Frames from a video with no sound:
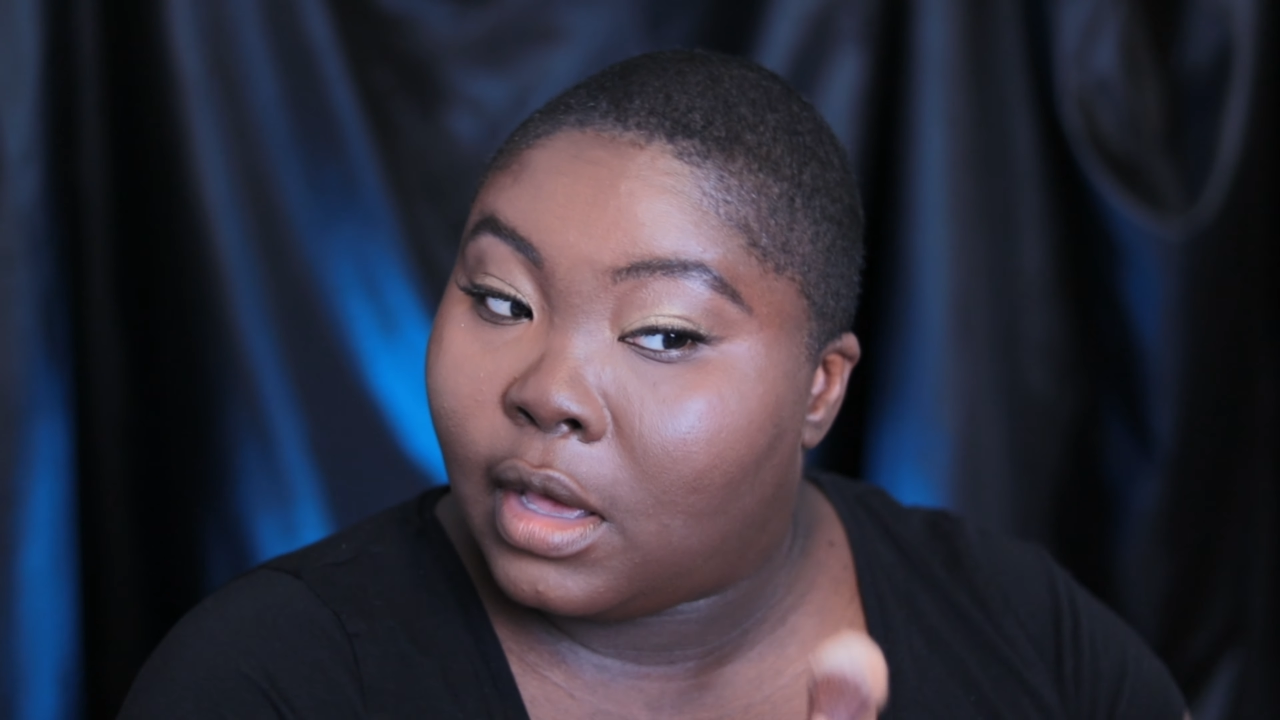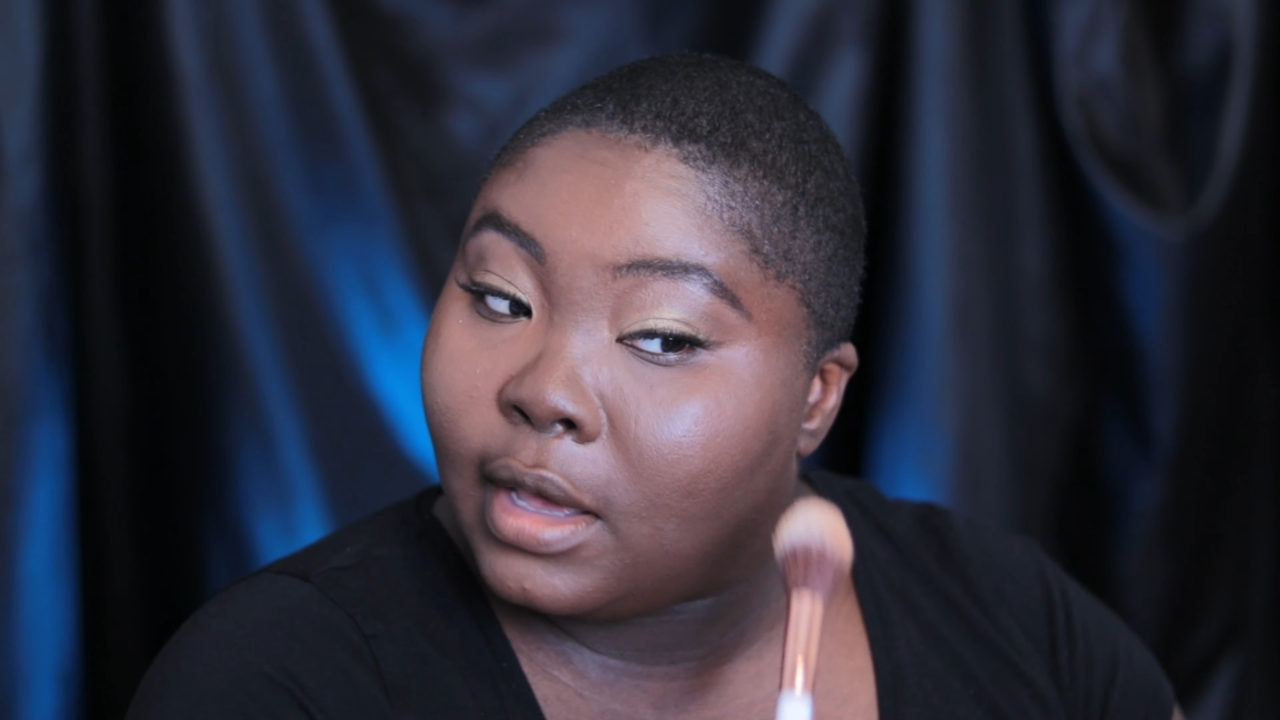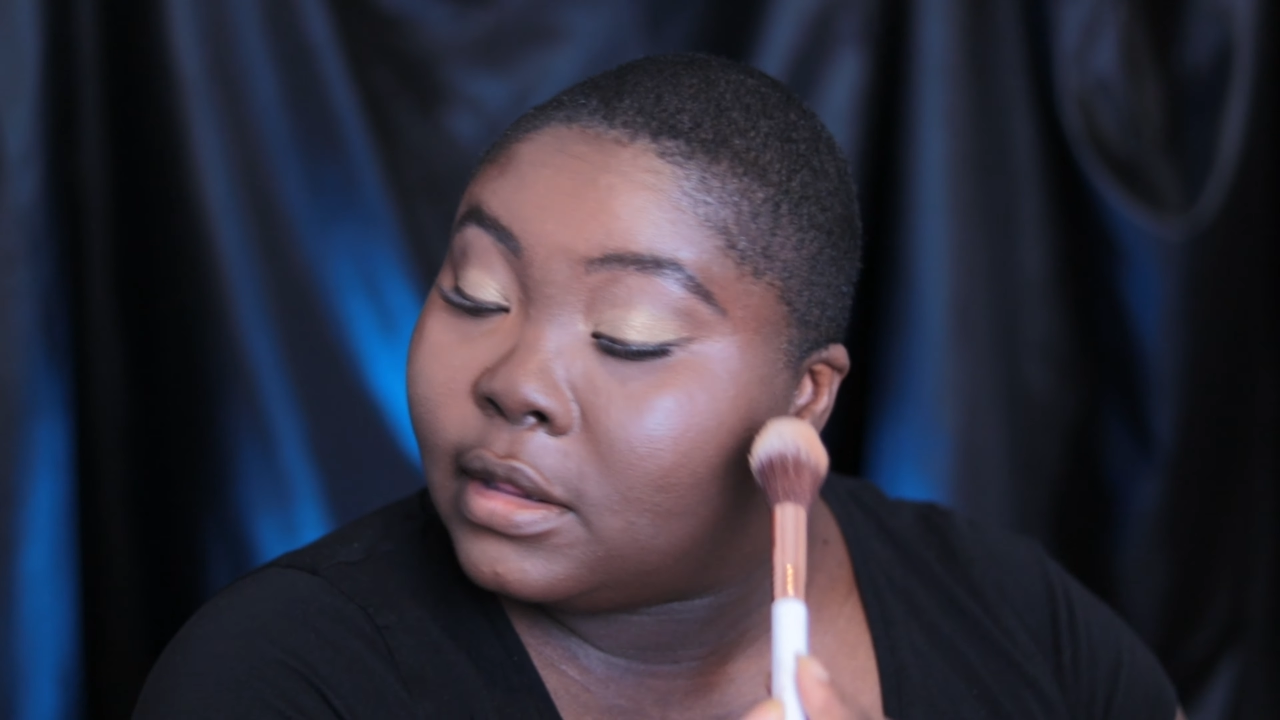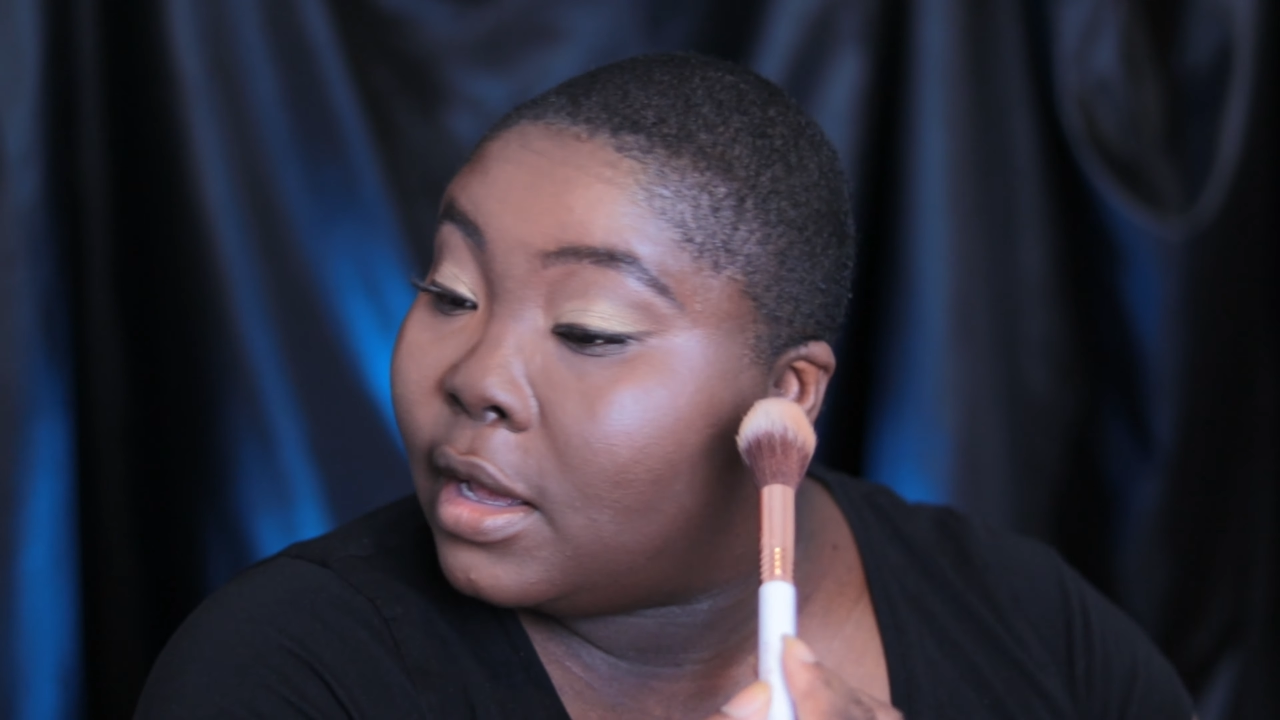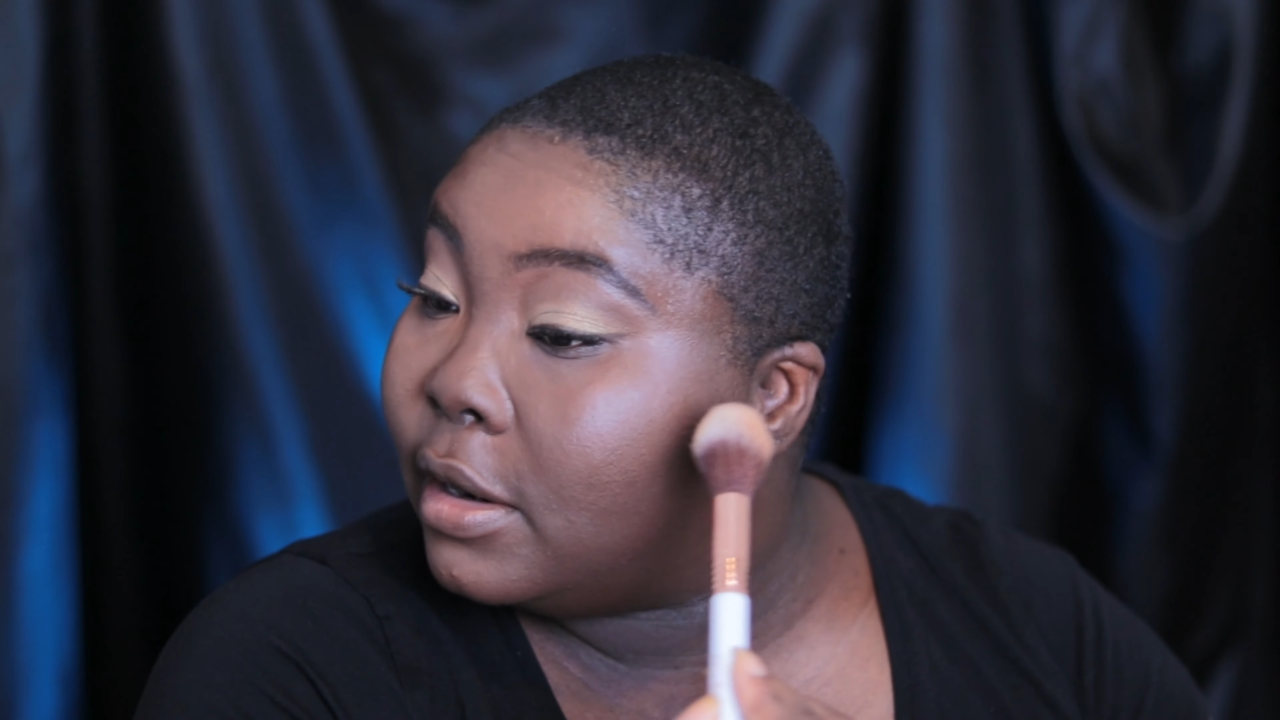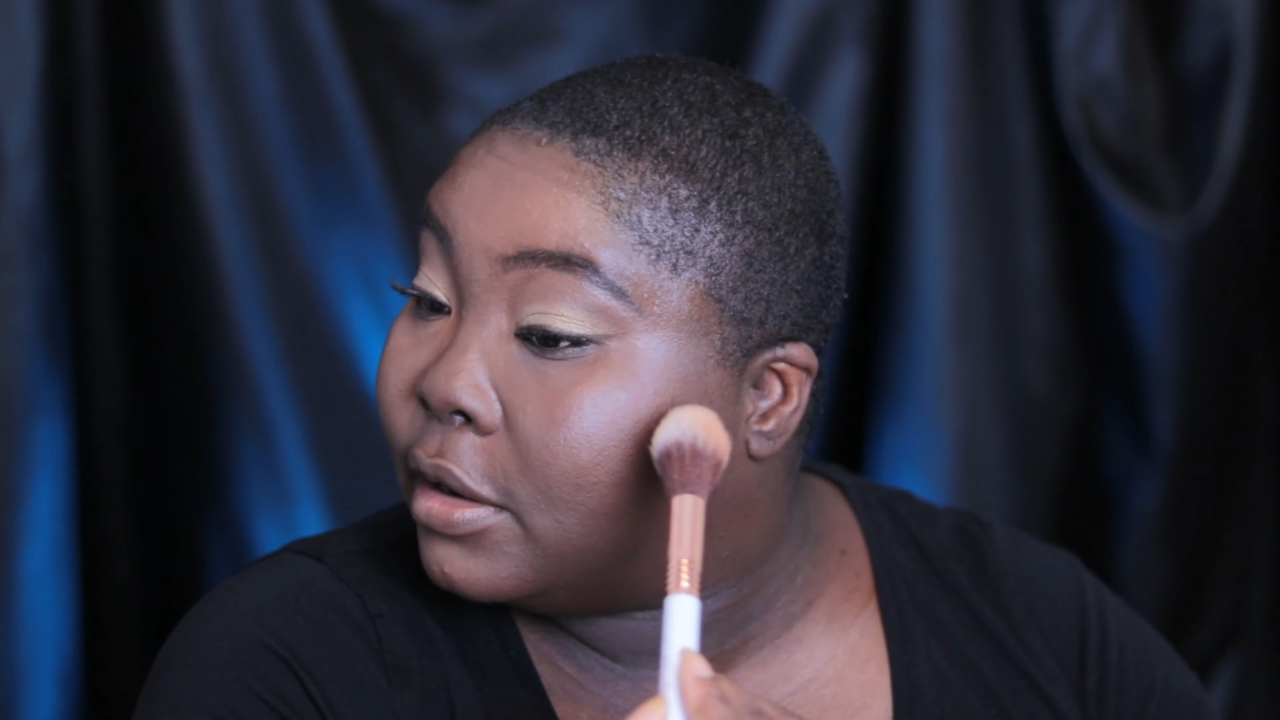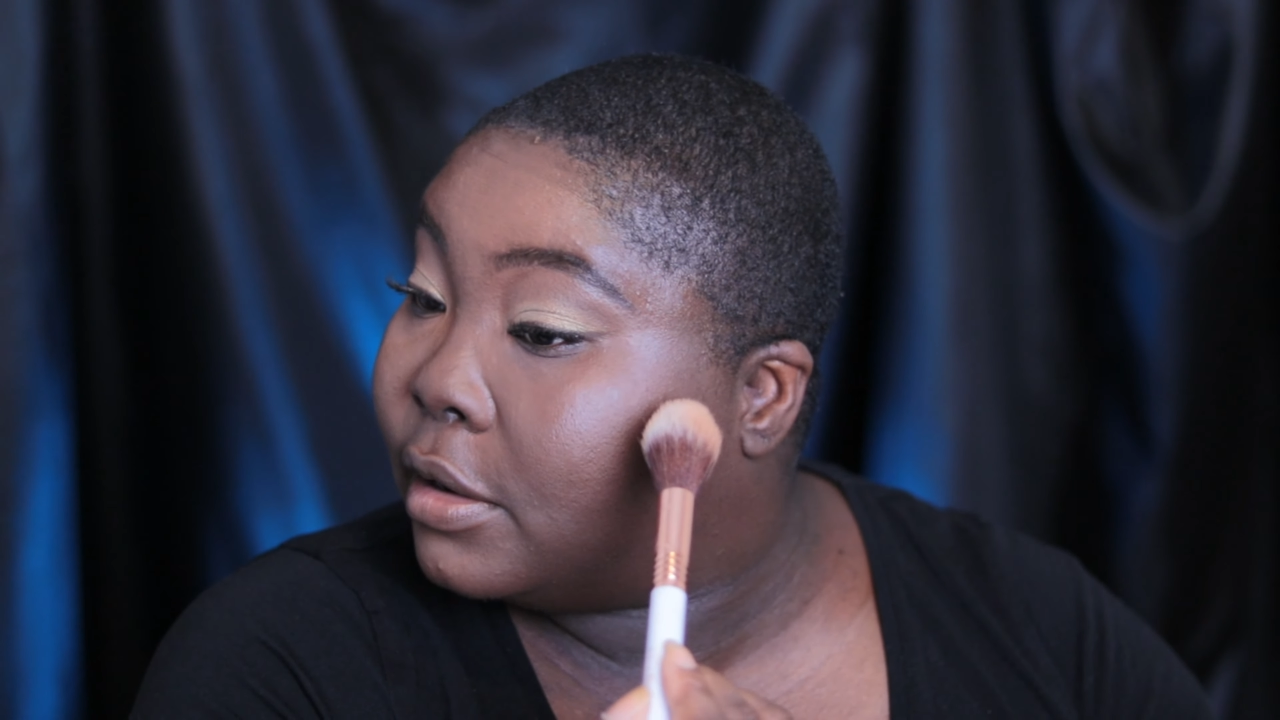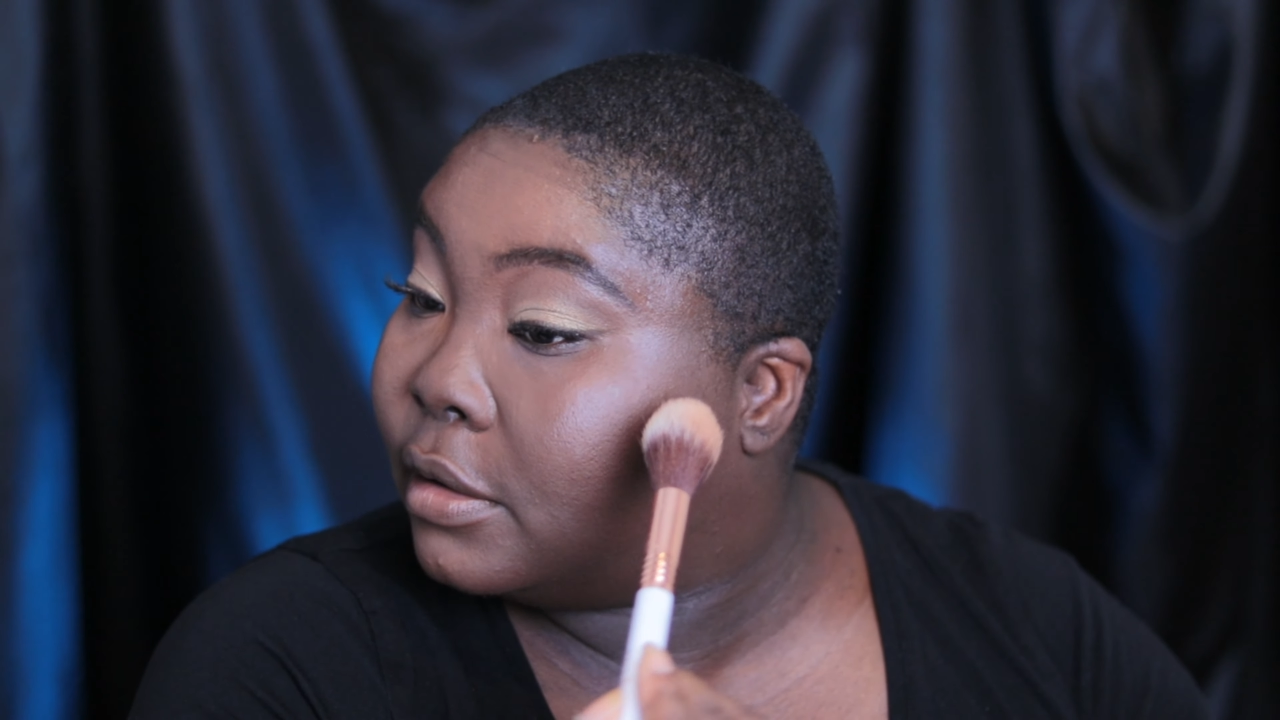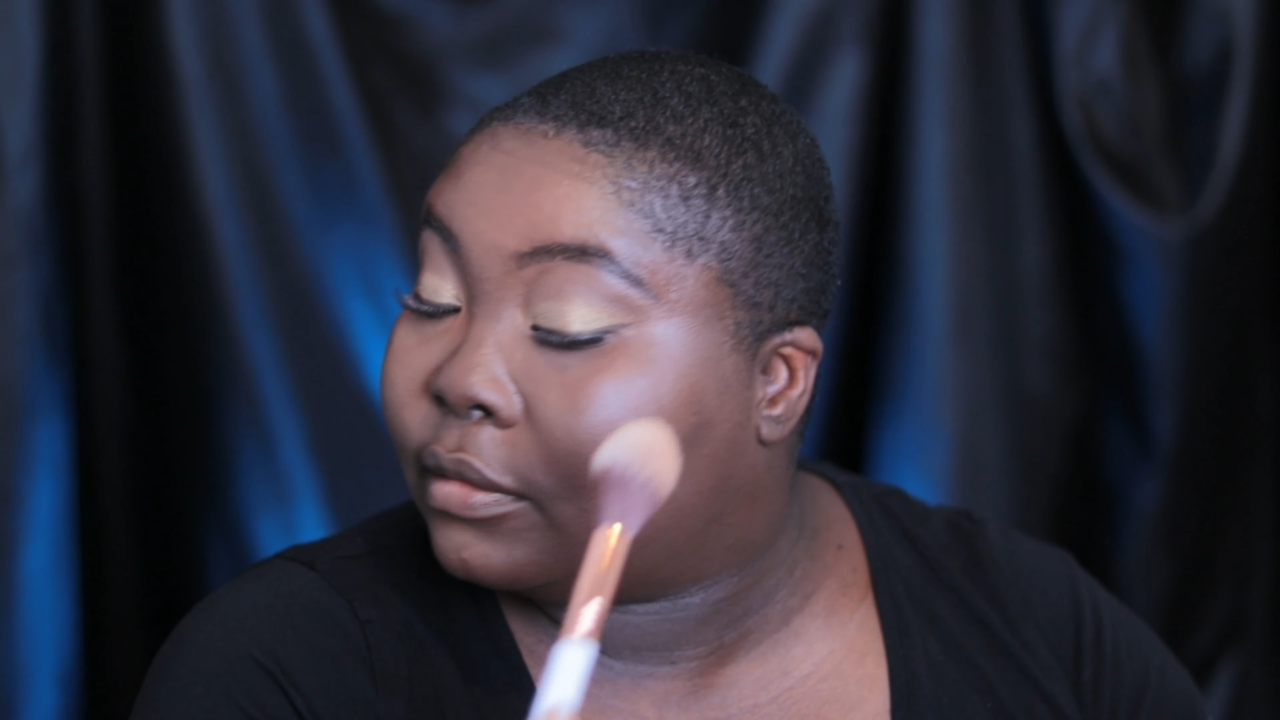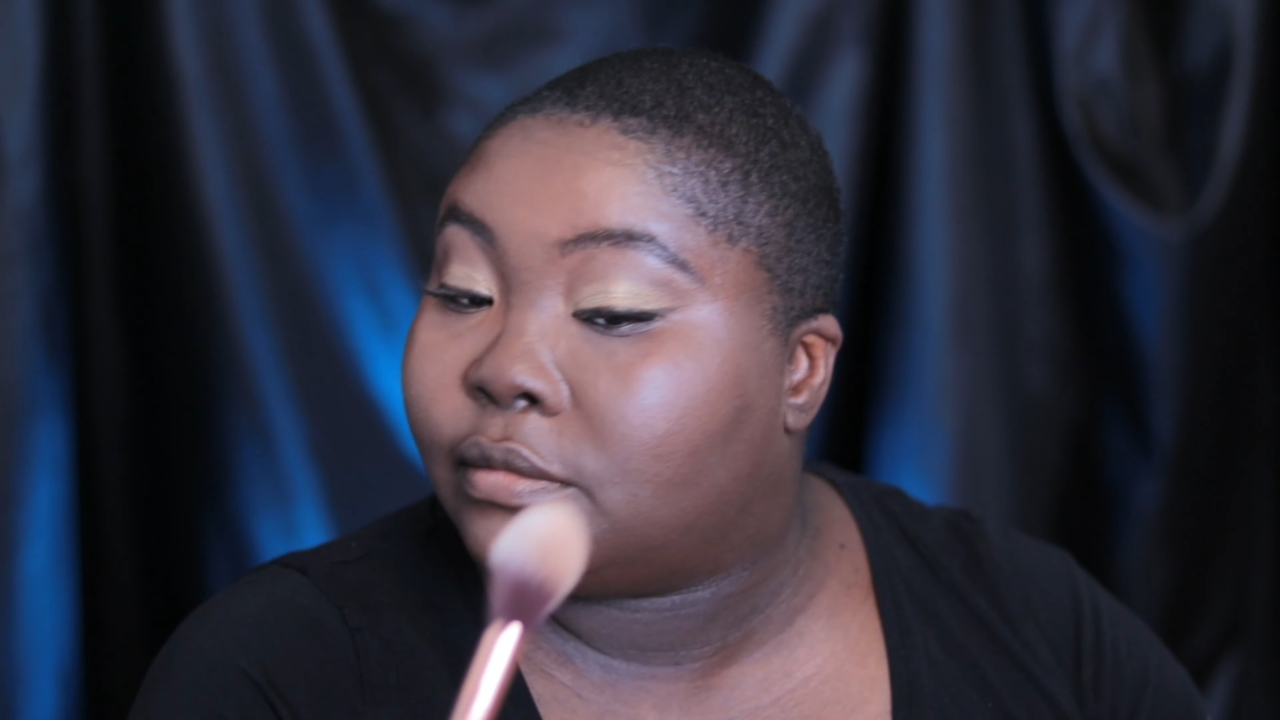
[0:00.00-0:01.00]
highlighter